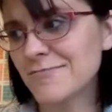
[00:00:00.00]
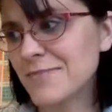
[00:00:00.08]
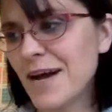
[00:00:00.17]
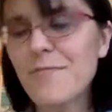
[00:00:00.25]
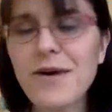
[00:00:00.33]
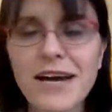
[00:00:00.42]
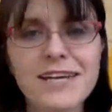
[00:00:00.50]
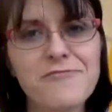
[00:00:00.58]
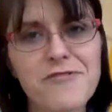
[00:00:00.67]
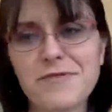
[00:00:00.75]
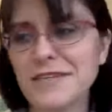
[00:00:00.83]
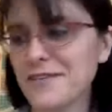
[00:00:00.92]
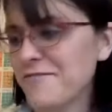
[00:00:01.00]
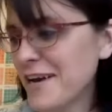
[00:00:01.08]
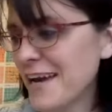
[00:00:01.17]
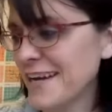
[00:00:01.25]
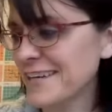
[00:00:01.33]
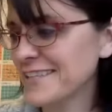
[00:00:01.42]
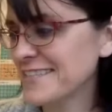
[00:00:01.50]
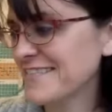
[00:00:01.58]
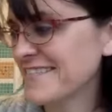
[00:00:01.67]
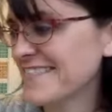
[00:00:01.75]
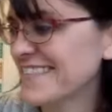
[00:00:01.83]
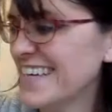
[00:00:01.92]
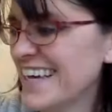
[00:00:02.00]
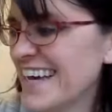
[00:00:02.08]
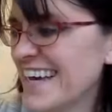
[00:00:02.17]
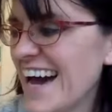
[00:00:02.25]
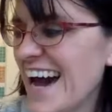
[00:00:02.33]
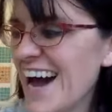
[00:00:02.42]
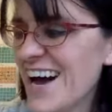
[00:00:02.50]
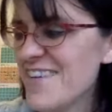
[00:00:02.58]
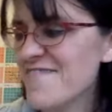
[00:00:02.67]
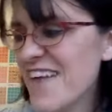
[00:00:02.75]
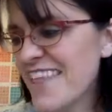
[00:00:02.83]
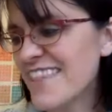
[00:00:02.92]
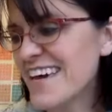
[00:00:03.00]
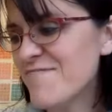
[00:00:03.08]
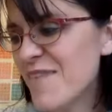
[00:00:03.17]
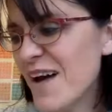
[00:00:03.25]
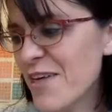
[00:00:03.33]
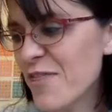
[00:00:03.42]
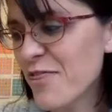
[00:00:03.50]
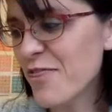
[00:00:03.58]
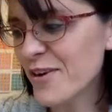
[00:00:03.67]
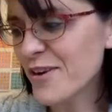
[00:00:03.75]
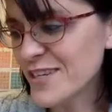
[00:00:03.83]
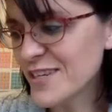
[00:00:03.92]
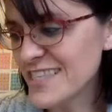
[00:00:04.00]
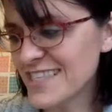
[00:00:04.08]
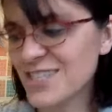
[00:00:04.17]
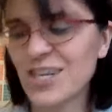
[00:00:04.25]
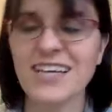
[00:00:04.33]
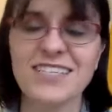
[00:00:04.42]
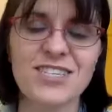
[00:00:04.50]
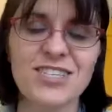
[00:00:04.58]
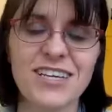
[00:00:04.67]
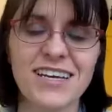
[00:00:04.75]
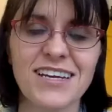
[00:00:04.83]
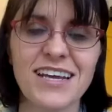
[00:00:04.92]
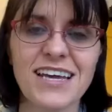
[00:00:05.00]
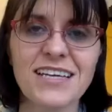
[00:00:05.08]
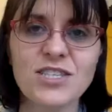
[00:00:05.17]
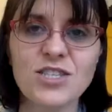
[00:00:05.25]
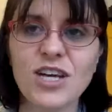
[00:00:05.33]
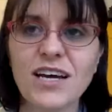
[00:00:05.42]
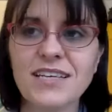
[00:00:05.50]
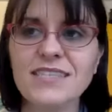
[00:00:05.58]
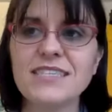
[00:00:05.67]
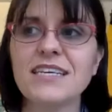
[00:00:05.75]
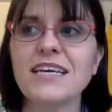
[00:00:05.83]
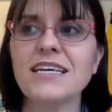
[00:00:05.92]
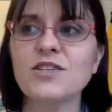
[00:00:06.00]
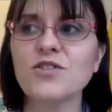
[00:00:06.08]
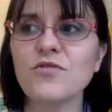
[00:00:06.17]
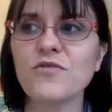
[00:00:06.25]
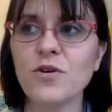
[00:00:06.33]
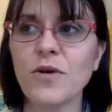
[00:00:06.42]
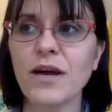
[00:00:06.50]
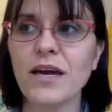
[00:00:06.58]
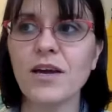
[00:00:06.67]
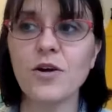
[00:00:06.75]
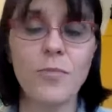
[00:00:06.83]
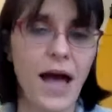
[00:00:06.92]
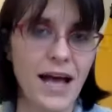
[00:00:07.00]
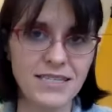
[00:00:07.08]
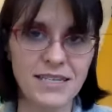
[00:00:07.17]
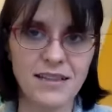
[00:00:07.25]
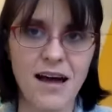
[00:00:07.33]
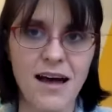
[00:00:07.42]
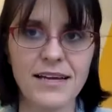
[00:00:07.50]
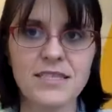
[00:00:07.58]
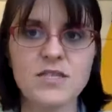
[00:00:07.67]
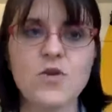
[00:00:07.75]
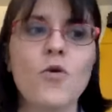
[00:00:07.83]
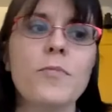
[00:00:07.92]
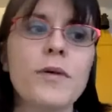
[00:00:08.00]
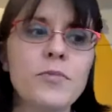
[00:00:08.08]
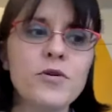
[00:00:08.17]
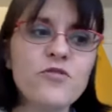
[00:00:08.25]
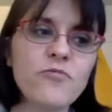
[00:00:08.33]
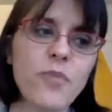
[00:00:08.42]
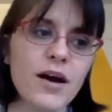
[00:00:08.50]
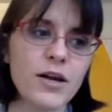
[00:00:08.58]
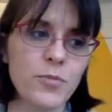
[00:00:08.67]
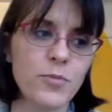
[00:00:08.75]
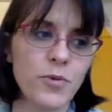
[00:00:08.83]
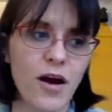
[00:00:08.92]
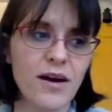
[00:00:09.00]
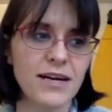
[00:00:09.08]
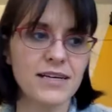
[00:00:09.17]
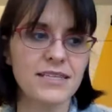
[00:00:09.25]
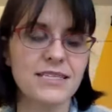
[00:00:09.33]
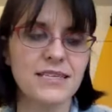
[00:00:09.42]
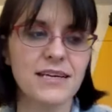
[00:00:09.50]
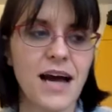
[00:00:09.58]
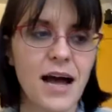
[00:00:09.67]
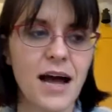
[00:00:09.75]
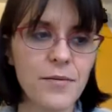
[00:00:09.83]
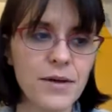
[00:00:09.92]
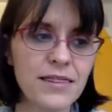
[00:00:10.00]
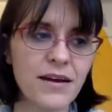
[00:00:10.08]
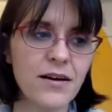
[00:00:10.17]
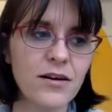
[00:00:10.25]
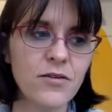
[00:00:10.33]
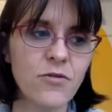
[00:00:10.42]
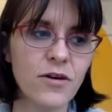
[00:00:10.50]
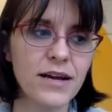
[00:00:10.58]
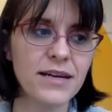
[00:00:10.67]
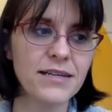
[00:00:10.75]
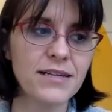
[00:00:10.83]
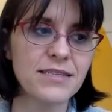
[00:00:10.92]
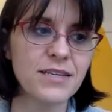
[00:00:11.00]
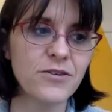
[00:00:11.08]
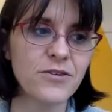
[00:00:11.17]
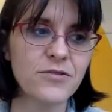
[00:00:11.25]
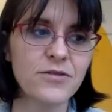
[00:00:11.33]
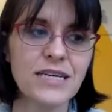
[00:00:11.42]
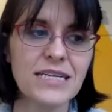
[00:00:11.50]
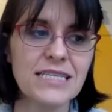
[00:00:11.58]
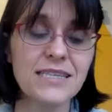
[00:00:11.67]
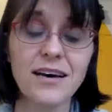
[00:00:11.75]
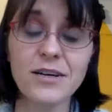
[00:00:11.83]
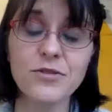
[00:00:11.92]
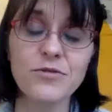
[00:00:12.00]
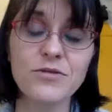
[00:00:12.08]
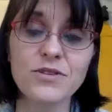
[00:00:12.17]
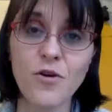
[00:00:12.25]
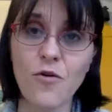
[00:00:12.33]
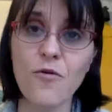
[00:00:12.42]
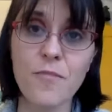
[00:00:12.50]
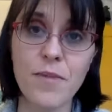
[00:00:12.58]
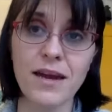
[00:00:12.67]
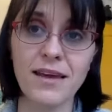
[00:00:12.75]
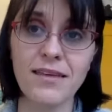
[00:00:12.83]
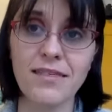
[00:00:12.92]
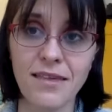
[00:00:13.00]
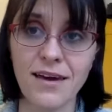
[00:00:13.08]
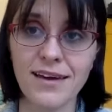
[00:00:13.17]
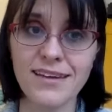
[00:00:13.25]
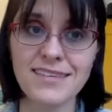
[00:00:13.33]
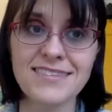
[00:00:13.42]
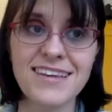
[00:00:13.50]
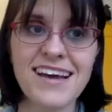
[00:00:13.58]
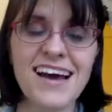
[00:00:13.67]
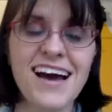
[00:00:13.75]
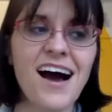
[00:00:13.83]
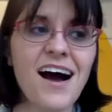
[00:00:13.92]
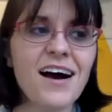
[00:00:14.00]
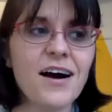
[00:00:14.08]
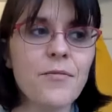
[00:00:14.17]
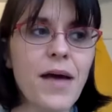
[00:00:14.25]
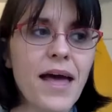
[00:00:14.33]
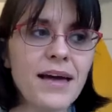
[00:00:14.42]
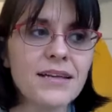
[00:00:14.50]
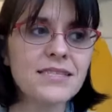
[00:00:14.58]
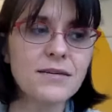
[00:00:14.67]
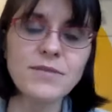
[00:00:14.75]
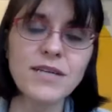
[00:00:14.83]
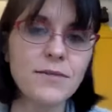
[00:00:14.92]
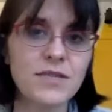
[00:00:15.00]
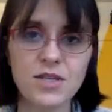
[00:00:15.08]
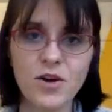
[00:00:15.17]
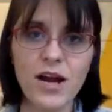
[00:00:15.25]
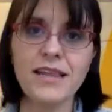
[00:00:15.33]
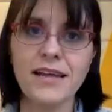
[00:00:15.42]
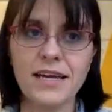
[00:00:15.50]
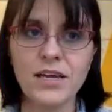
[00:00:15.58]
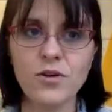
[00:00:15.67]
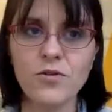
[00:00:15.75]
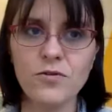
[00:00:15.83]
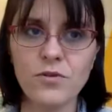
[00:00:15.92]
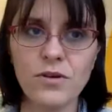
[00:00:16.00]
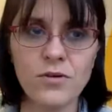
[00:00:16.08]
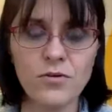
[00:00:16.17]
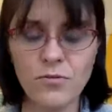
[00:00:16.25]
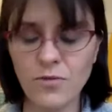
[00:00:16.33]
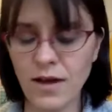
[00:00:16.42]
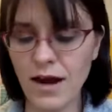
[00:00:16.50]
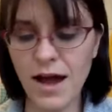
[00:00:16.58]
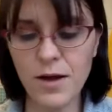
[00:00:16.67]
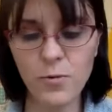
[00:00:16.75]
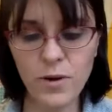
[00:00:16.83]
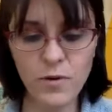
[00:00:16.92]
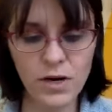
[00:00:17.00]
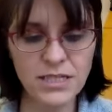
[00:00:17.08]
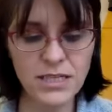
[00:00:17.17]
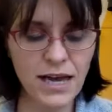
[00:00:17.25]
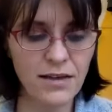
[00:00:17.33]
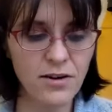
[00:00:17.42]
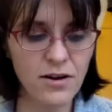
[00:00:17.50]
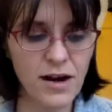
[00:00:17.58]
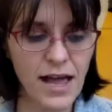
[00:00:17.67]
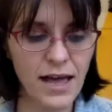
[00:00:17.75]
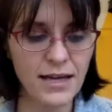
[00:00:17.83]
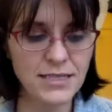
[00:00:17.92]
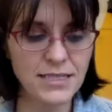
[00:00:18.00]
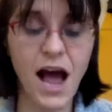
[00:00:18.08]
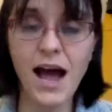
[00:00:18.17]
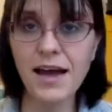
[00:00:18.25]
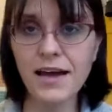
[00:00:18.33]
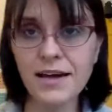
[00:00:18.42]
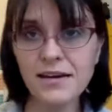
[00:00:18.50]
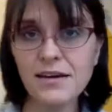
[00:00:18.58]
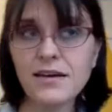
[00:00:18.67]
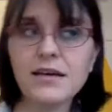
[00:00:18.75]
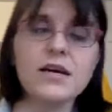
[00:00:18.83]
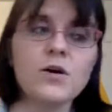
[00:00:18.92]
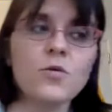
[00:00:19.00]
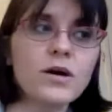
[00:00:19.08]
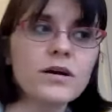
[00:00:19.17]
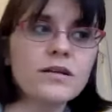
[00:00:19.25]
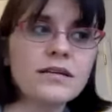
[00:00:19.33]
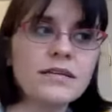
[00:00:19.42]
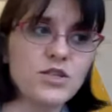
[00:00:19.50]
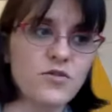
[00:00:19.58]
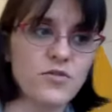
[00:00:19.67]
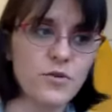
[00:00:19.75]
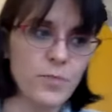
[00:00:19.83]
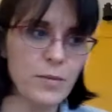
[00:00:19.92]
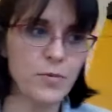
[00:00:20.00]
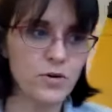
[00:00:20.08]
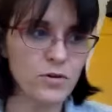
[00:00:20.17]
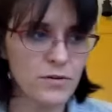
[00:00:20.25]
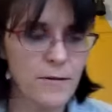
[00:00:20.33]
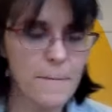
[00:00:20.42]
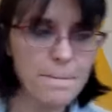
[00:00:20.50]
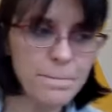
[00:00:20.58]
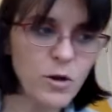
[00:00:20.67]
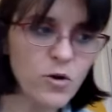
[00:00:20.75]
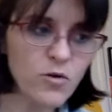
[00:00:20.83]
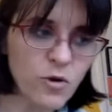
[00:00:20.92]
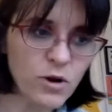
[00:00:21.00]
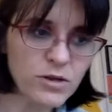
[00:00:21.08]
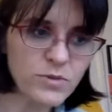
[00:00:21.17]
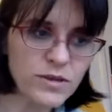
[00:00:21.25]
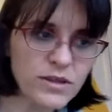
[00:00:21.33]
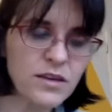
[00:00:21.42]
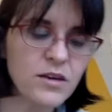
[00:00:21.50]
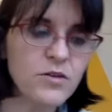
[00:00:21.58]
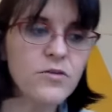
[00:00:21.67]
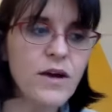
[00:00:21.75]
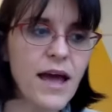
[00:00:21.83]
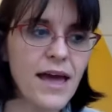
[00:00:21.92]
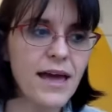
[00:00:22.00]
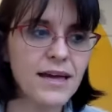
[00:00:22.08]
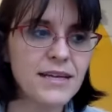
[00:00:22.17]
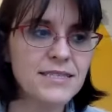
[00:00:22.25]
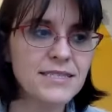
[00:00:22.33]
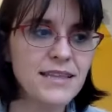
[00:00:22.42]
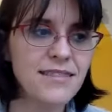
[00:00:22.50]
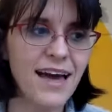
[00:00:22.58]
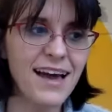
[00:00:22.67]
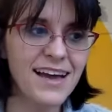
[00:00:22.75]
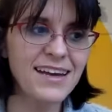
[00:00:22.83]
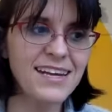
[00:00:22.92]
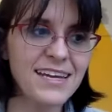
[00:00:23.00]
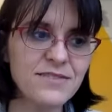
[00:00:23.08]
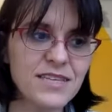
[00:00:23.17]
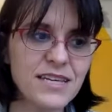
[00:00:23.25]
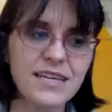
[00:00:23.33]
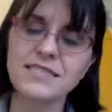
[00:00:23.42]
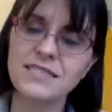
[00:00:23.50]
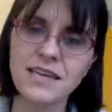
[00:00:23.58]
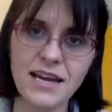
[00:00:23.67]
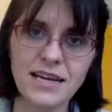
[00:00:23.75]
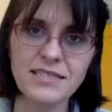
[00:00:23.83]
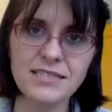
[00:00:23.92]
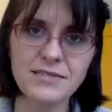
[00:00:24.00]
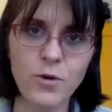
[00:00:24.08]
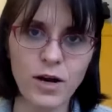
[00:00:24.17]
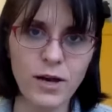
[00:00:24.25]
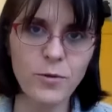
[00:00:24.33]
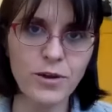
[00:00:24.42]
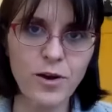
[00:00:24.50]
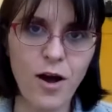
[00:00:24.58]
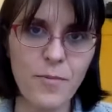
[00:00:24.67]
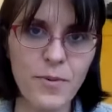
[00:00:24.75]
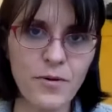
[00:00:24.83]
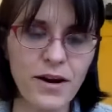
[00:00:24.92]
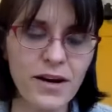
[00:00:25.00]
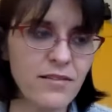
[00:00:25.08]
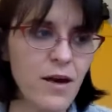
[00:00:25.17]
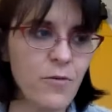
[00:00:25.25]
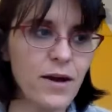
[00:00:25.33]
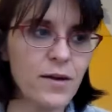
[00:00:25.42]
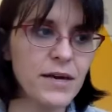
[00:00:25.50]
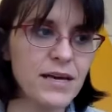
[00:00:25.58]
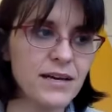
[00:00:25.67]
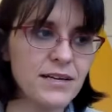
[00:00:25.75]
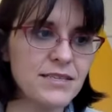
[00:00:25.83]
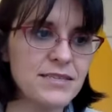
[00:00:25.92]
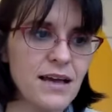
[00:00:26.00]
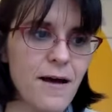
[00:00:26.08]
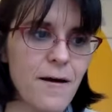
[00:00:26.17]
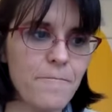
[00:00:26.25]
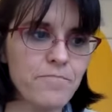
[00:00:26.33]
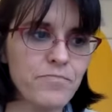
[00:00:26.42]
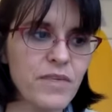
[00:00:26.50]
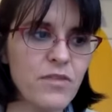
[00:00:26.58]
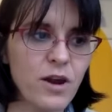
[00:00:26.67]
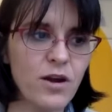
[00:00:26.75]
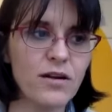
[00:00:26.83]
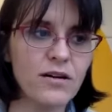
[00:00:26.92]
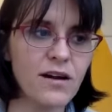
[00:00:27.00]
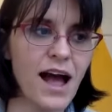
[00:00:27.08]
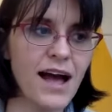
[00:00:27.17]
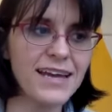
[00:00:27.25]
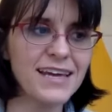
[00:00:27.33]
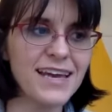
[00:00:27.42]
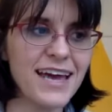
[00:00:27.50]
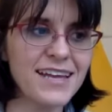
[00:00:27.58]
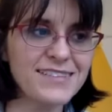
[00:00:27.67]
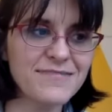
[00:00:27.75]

come at it from a different angle. And then my third suggestion is just interviewing your past clients or people who bought your product. I mean, they're going to tell you so many things. And sometimes it's great. Like you and I, we work together, and I will interview people who've worked with you, and that kind of gives it's nice working with a copywriter that way, because I can get